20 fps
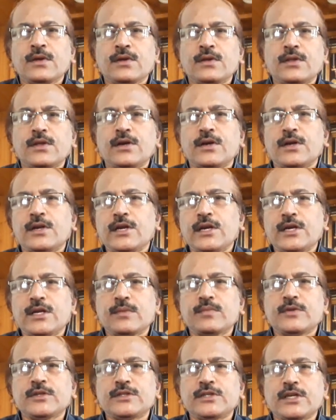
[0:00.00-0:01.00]
the date
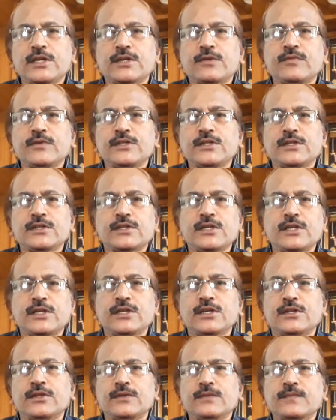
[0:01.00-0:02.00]
of the check which is
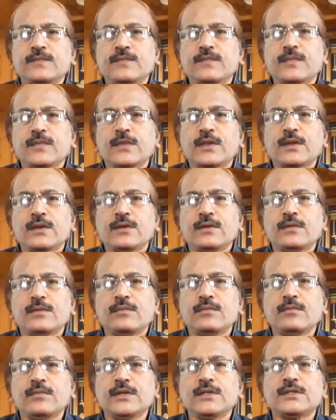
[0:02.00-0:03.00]
written
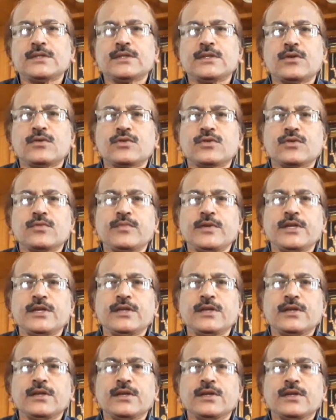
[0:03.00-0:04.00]
must have to
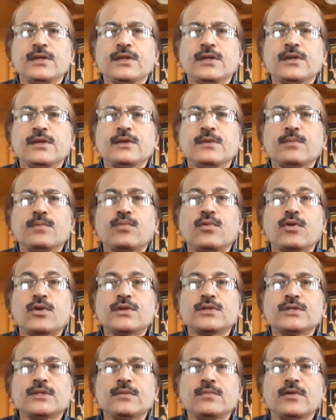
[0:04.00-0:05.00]
be
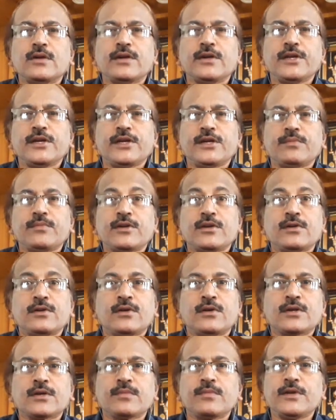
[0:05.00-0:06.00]
possible date but
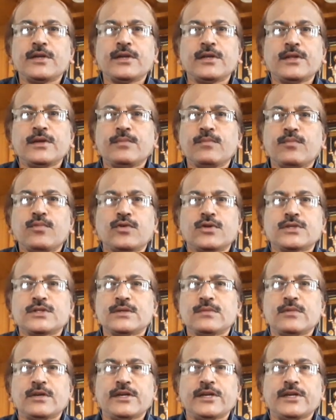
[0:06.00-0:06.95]
not be an impossible